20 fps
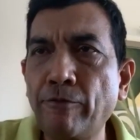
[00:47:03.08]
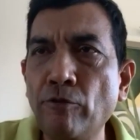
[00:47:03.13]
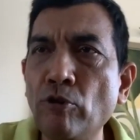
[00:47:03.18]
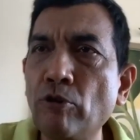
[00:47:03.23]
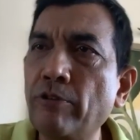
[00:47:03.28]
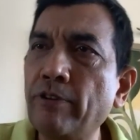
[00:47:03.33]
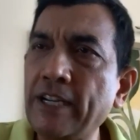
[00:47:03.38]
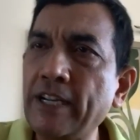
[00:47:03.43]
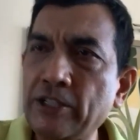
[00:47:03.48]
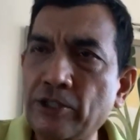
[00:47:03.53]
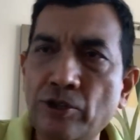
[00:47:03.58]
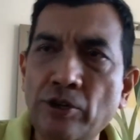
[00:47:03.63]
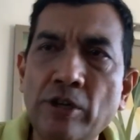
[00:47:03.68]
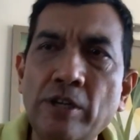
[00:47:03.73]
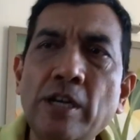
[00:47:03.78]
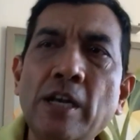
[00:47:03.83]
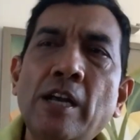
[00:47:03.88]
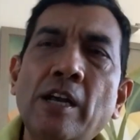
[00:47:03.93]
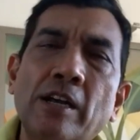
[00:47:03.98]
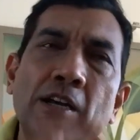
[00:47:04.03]
four restaurant,
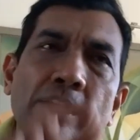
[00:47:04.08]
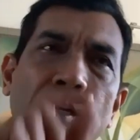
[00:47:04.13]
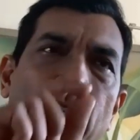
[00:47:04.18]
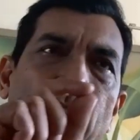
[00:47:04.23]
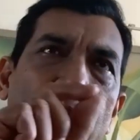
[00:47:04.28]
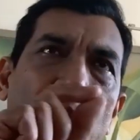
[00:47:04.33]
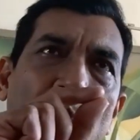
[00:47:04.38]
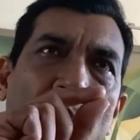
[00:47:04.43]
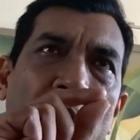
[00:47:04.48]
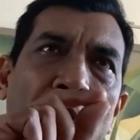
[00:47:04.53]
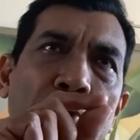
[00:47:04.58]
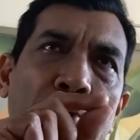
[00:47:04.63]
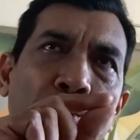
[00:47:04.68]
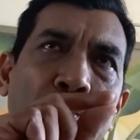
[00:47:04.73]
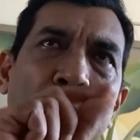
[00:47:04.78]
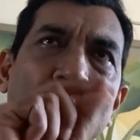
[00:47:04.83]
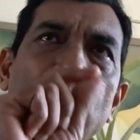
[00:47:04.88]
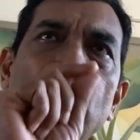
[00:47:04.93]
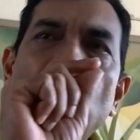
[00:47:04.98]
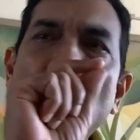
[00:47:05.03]
you can
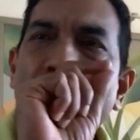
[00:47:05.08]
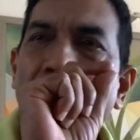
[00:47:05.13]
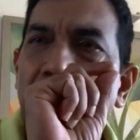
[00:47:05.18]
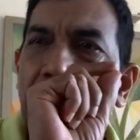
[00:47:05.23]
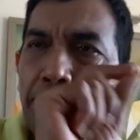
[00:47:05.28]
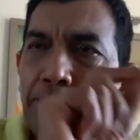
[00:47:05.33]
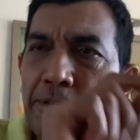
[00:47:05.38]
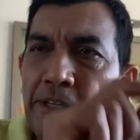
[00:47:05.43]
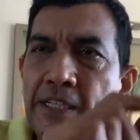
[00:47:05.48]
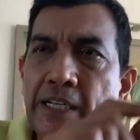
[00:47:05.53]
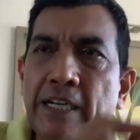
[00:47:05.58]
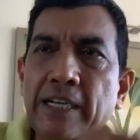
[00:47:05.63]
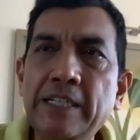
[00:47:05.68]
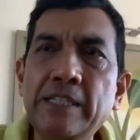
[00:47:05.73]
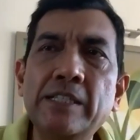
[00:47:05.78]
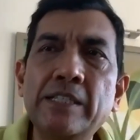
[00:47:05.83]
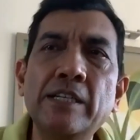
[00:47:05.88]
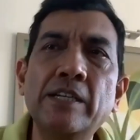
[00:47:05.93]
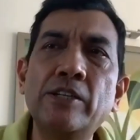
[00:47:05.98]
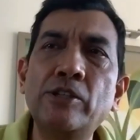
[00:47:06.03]
choose one
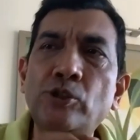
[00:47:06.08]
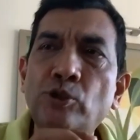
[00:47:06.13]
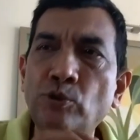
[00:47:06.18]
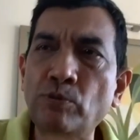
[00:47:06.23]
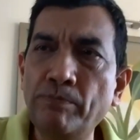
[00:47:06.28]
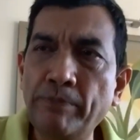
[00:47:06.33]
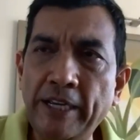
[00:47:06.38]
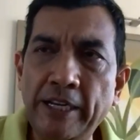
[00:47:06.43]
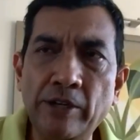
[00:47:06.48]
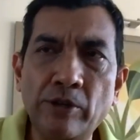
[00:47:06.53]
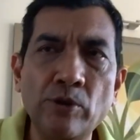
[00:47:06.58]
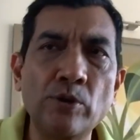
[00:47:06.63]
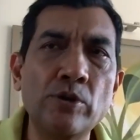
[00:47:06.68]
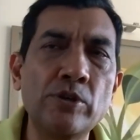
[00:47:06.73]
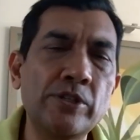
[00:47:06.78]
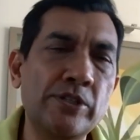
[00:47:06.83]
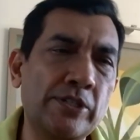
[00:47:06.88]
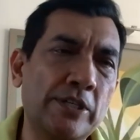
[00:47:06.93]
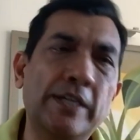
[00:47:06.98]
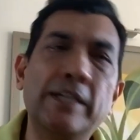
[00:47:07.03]
appetizer, two main
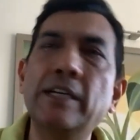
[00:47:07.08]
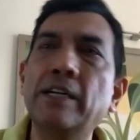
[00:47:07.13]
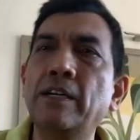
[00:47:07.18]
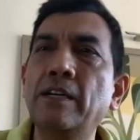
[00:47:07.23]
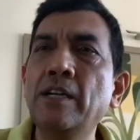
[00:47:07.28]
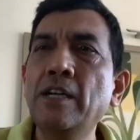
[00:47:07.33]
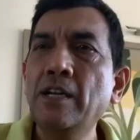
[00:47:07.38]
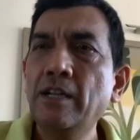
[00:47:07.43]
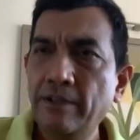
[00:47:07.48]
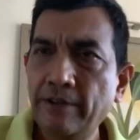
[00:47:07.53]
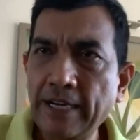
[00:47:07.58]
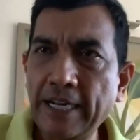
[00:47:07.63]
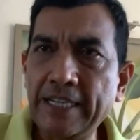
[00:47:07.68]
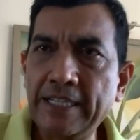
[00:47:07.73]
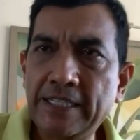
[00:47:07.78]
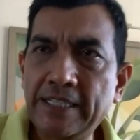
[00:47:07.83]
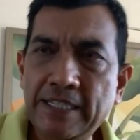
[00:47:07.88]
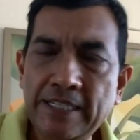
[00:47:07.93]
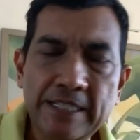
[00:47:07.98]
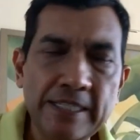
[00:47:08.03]
course, and a
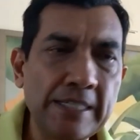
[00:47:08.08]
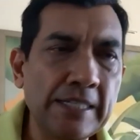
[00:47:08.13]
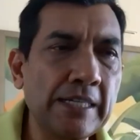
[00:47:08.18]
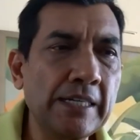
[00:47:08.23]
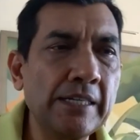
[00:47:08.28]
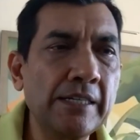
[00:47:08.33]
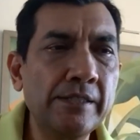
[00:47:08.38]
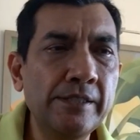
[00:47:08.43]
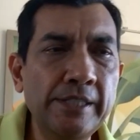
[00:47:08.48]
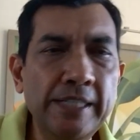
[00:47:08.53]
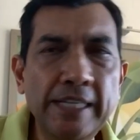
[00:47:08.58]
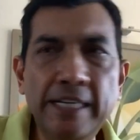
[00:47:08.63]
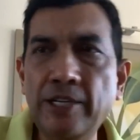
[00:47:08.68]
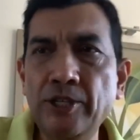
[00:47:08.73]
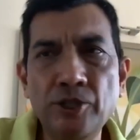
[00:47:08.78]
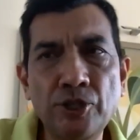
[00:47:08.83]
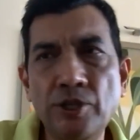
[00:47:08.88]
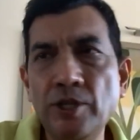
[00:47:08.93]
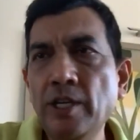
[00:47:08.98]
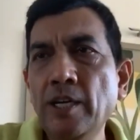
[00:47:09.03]
rice
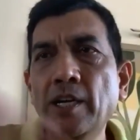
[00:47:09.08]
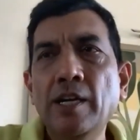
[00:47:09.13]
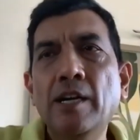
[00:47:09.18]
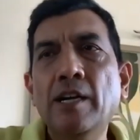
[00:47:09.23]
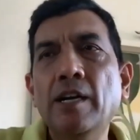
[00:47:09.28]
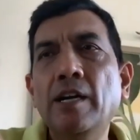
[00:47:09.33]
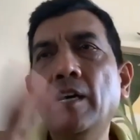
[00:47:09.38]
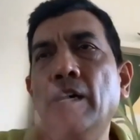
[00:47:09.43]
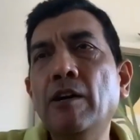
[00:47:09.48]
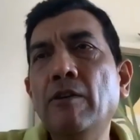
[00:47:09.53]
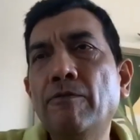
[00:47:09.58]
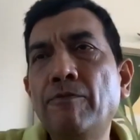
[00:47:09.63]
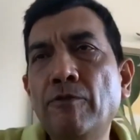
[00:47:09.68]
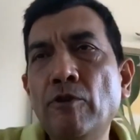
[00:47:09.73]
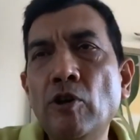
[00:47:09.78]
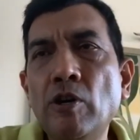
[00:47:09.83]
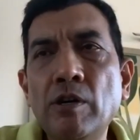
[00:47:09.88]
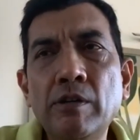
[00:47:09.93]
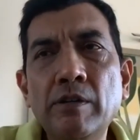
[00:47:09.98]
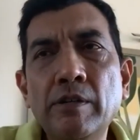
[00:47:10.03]
dish. Uh,
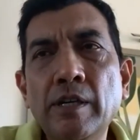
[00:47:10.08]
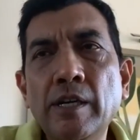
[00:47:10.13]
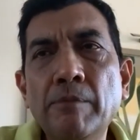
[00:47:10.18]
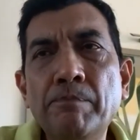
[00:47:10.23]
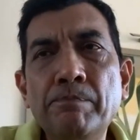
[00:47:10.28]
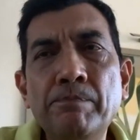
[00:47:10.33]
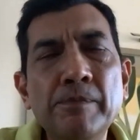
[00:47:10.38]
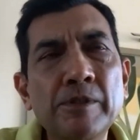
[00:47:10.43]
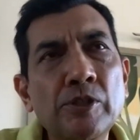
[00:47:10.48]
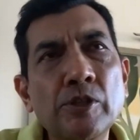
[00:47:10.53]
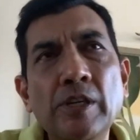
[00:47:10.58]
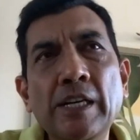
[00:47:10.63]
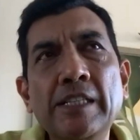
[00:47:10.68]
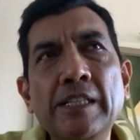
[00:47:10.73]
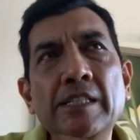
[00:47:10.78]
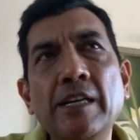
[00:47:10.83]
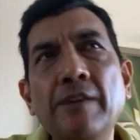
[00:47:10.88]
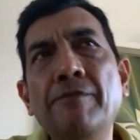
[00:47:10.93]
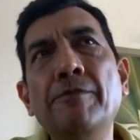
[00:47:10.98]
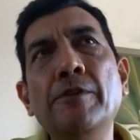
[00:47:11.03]
for uh, so let's
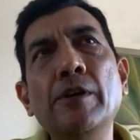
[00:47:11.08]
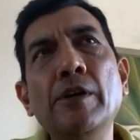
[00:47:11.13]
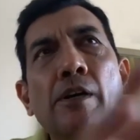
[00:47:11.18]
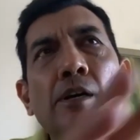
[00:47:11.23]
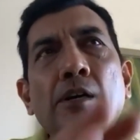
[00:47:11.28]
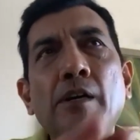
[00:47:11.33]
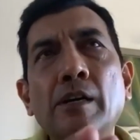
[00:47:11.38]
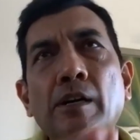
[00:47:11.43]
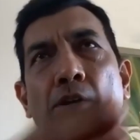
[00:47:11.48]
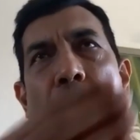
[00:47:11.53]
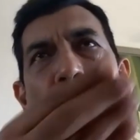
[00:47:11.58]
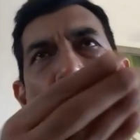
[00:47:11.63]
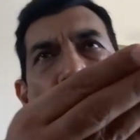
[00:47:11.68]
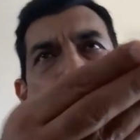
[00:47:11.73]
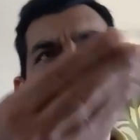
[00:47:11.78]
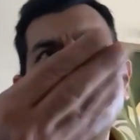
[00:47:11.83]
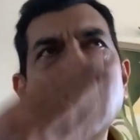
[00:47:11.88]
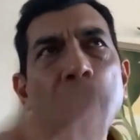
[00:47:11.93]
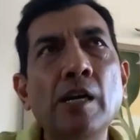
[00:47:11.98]
say for uh, all